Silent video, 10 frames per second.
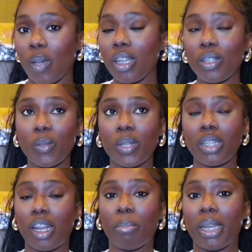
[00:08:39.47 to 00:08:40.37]
I just don't want to
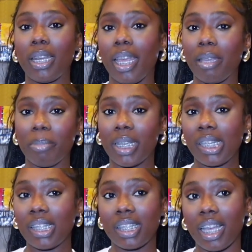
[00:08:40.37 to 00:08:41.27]
say nobody's name
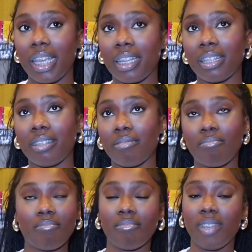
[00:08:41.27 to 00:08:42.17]
because it's like,
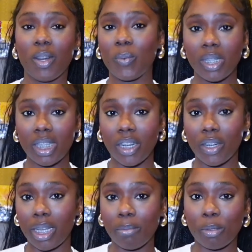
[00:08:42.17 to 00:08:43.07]
I don't want to say their
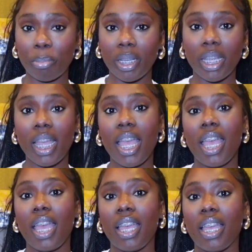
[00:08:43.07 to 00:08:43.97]
names, but
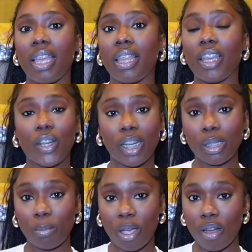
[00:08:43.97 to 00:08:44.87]
they're dear
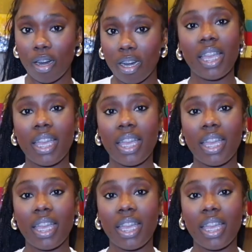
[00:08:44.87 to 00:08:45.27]
to my heart.